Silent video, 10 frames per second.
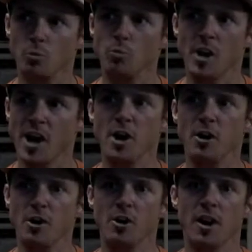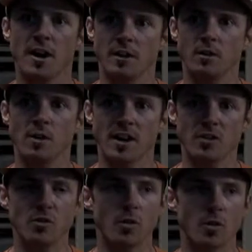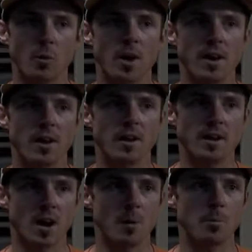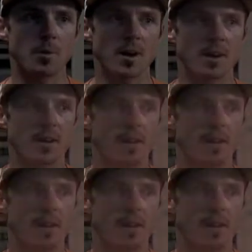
rare and graceful the way he operated.